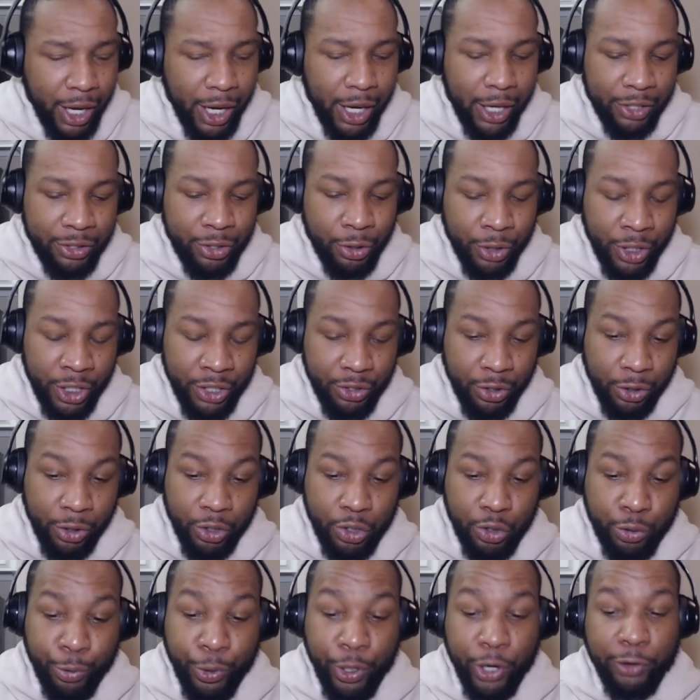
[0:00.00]
So these are the
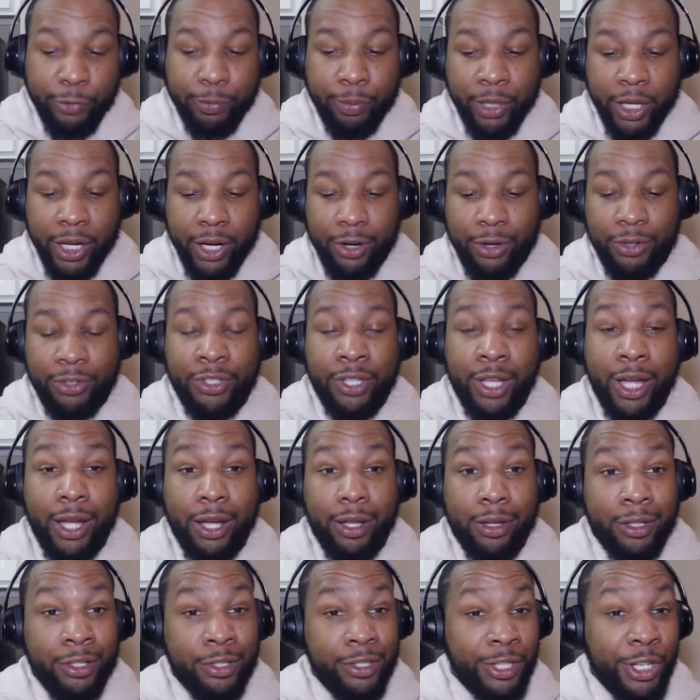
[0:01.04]
12 players
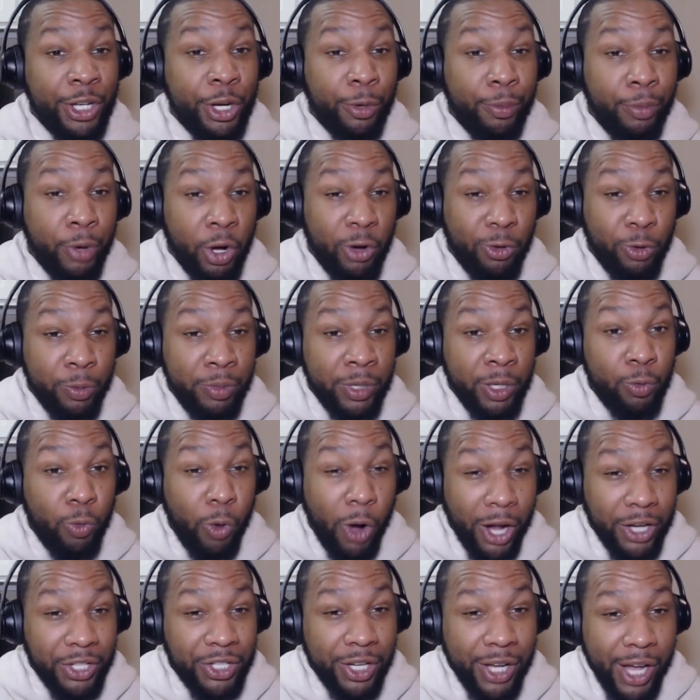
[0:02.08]
that the Senior Bowl will be
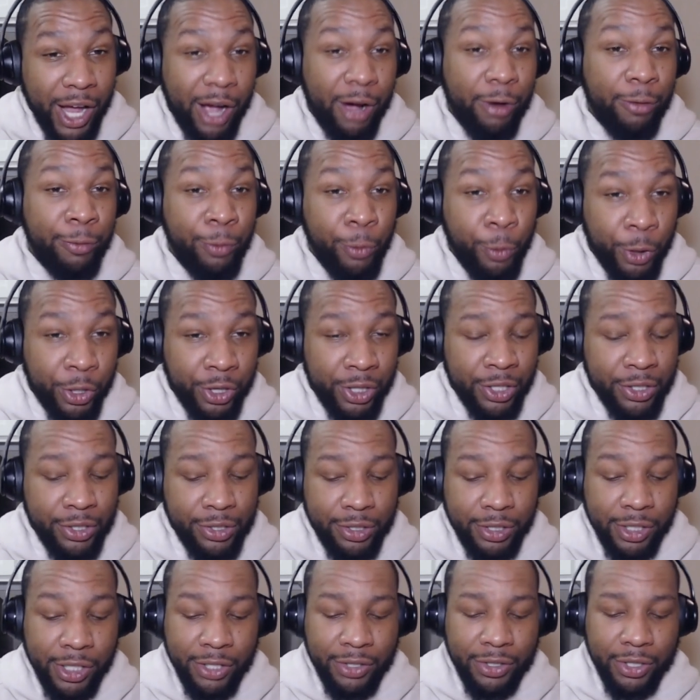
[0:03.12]
watching out for this
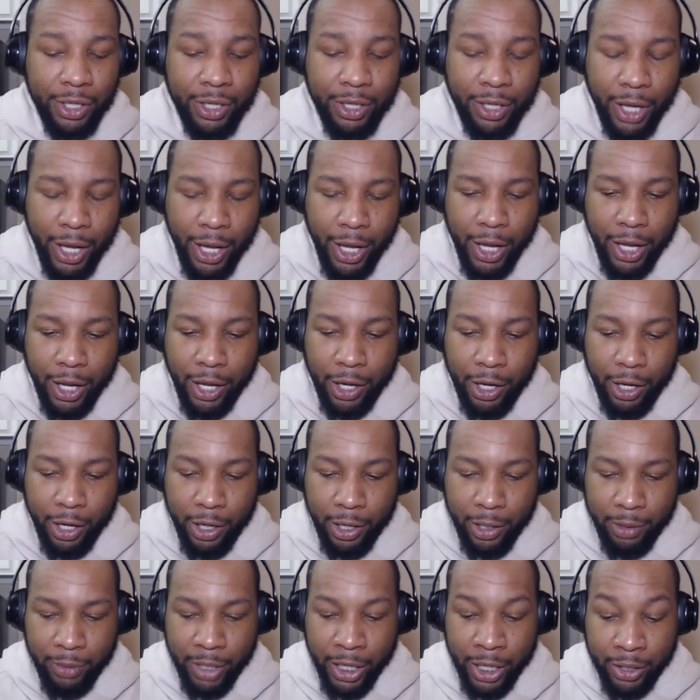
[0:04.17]
season
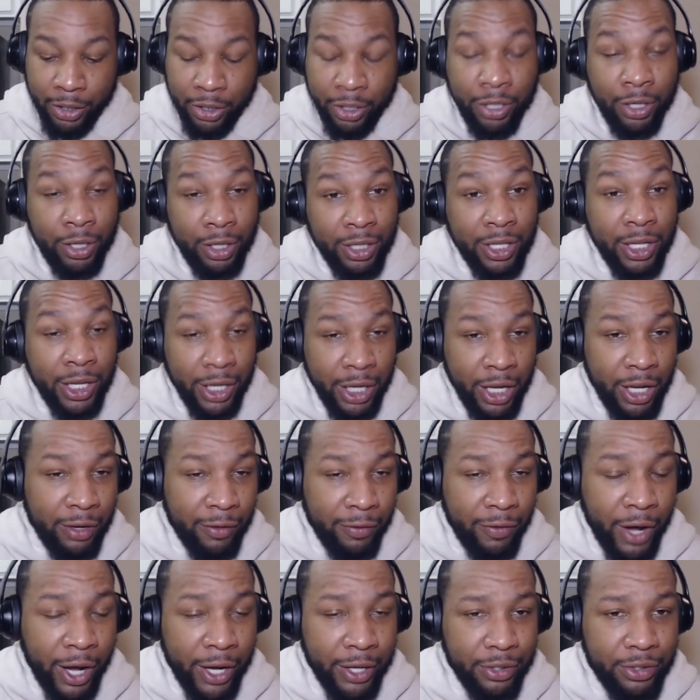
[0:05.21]
and could get
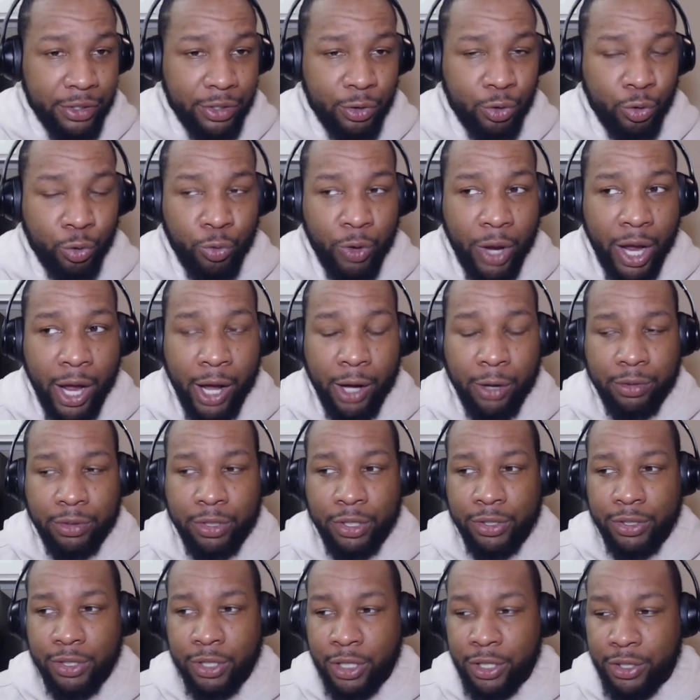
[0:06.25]
invites throughout the
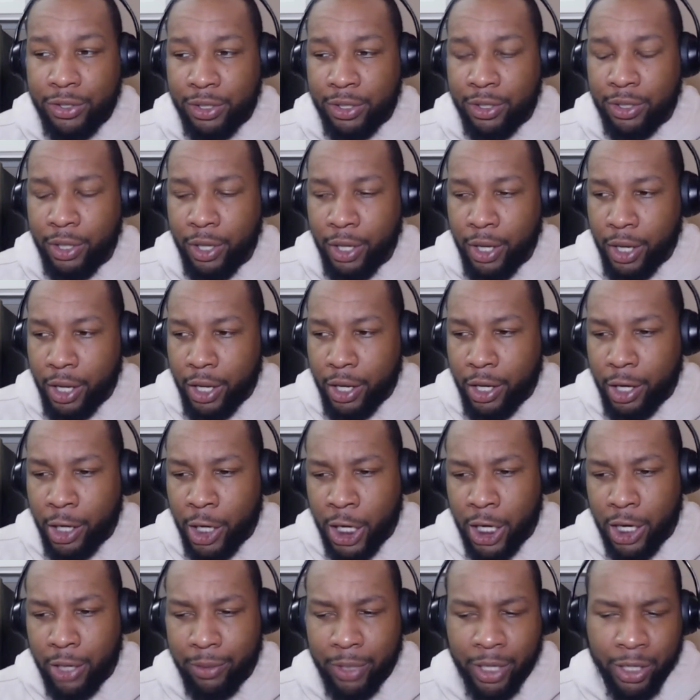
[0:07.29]
season.
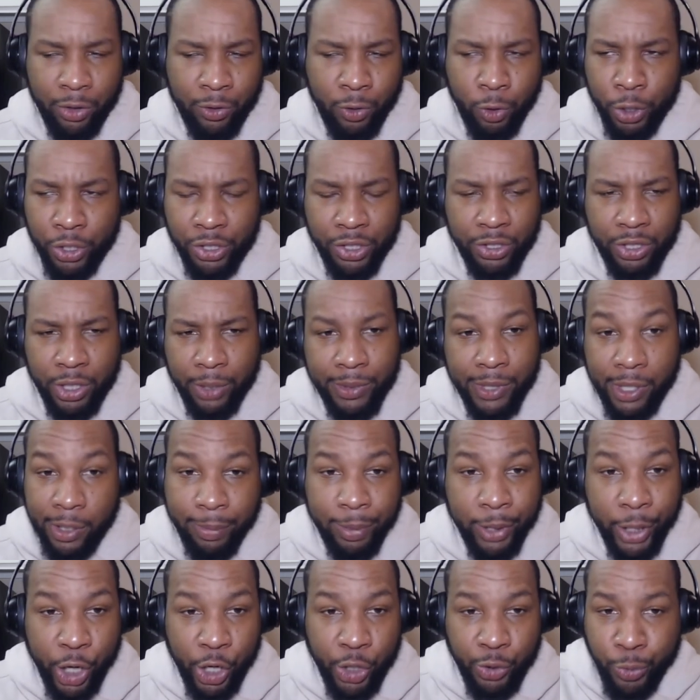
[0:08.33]
And of course, it's up to the
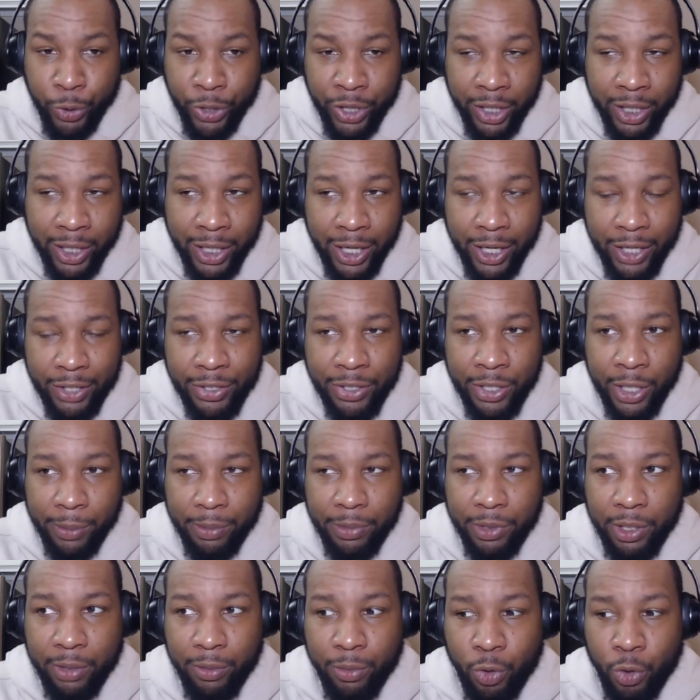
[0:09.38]
players whether they accept
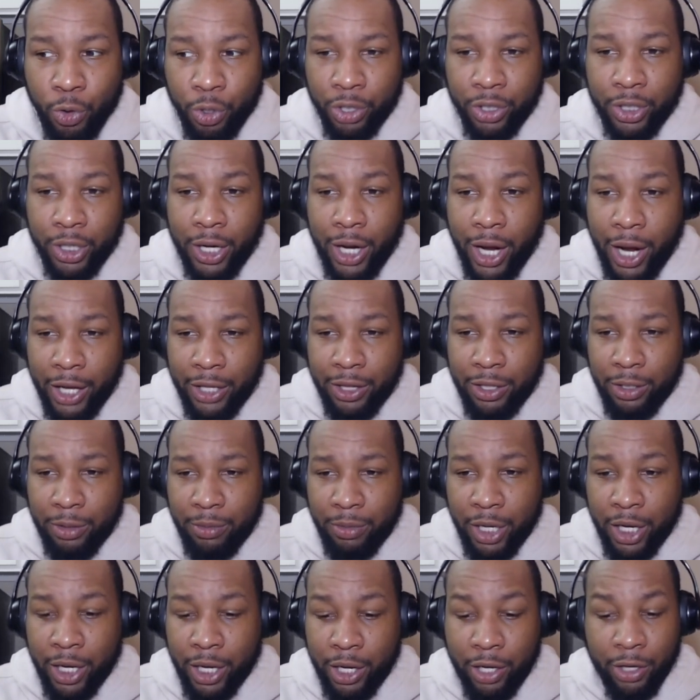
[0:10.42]
them or deny them.
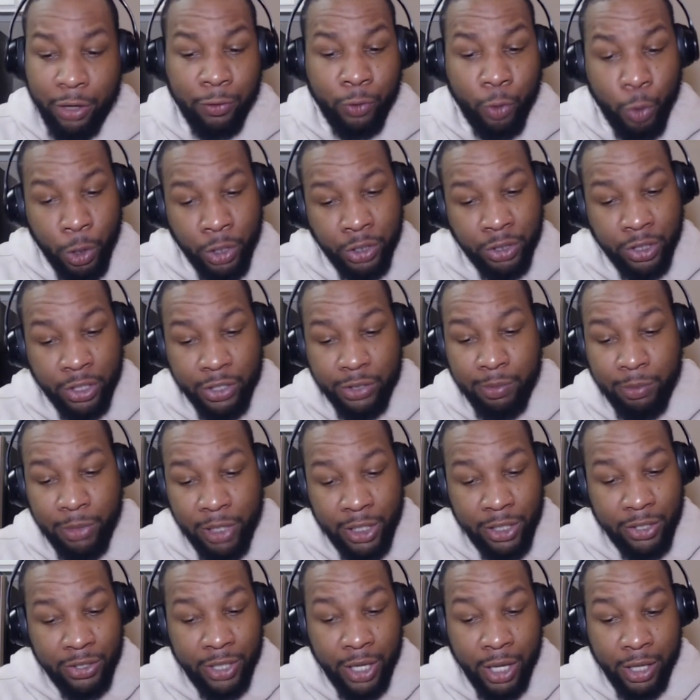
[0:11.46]
And of course, this
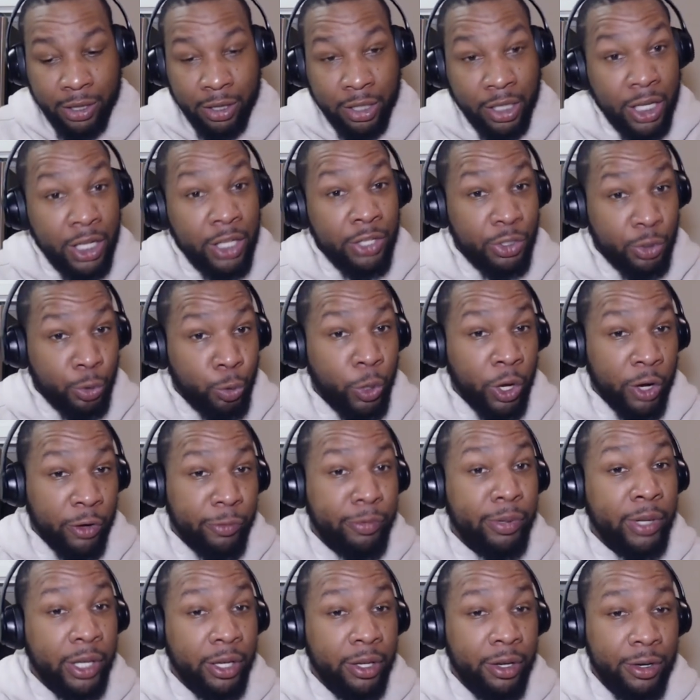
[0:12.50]
means that these 12
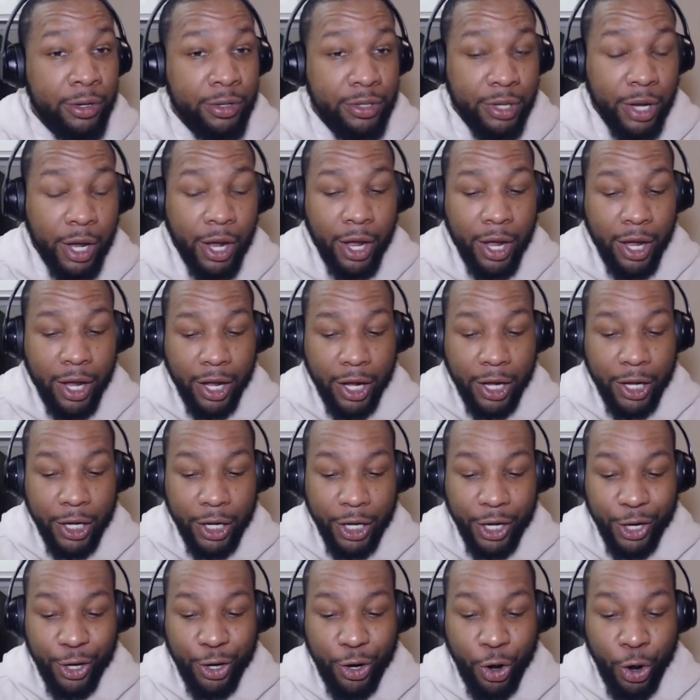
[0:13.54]
players
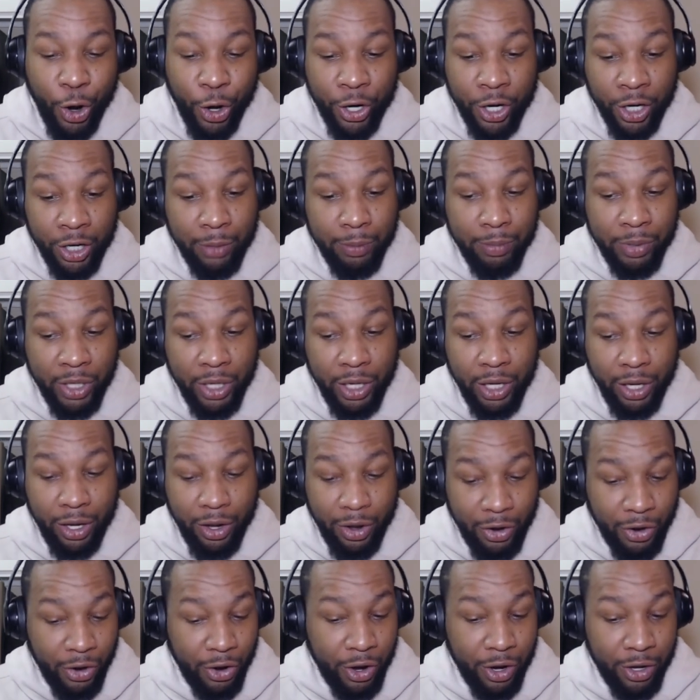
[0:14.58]
are going to be
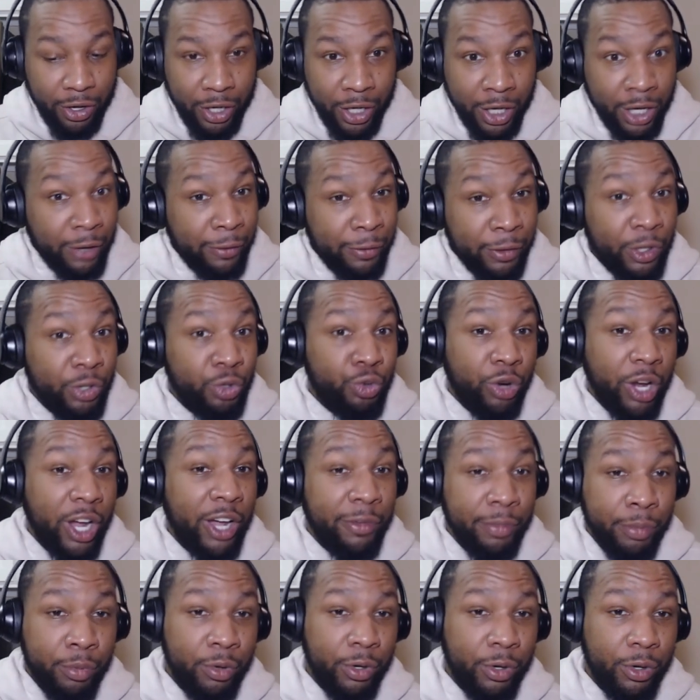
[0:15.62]
on NFL
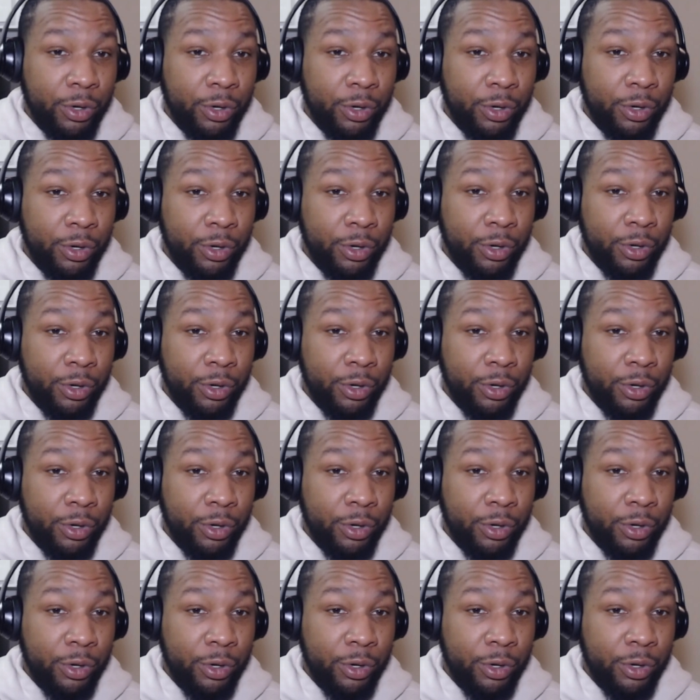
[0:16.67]
draft boards, right? And are going
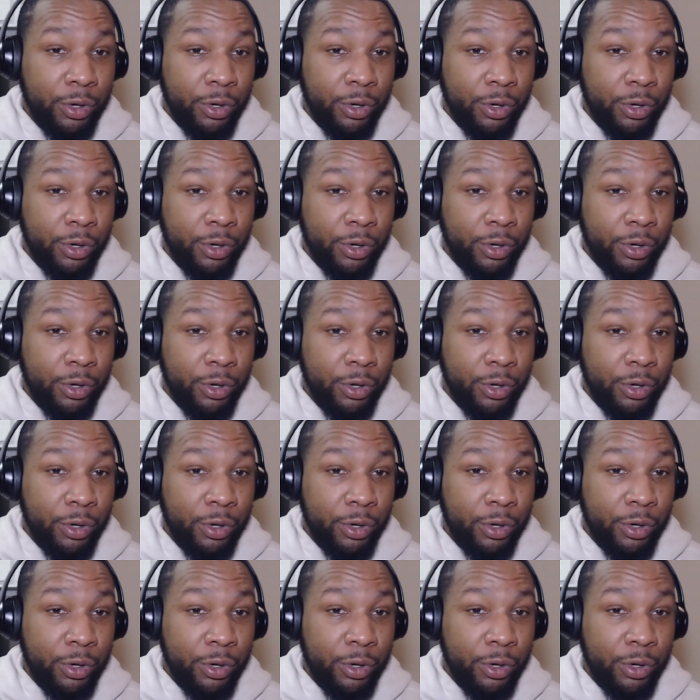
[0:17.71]
to be on,
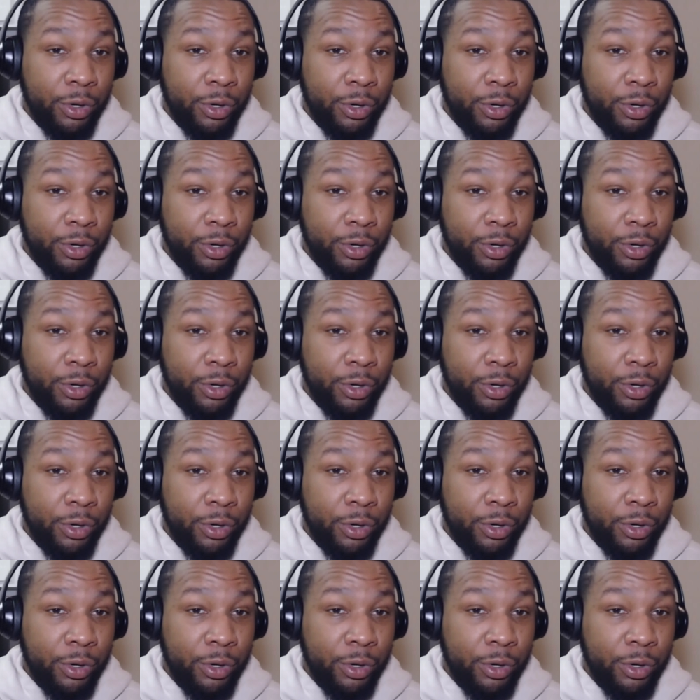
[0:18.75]
you know,
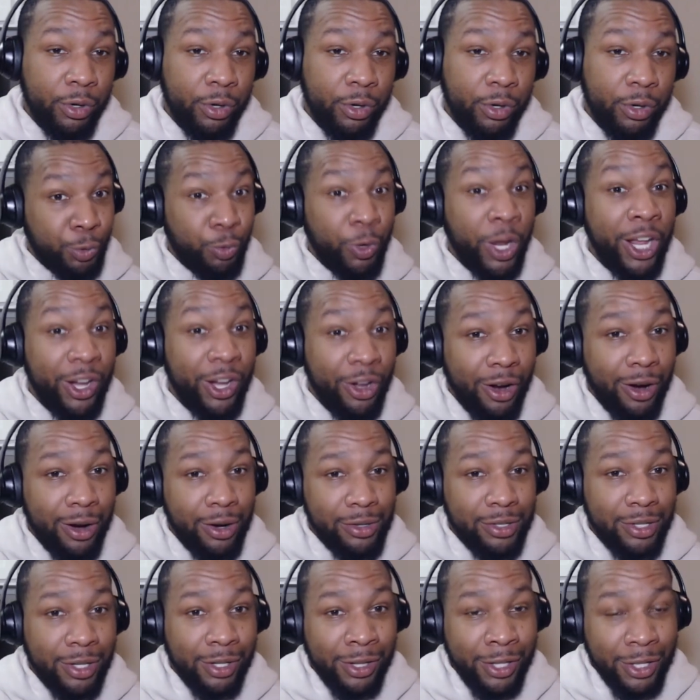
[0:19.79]
NFL teams'
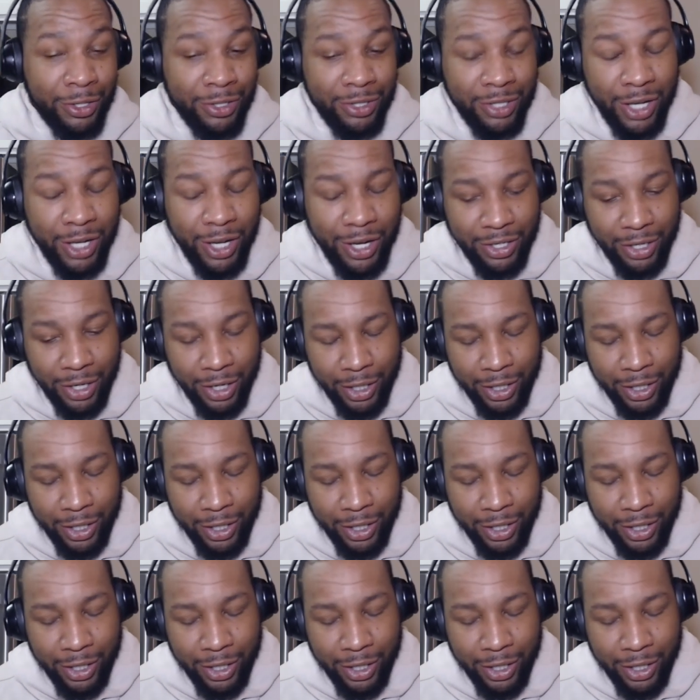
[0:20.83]
radars this season.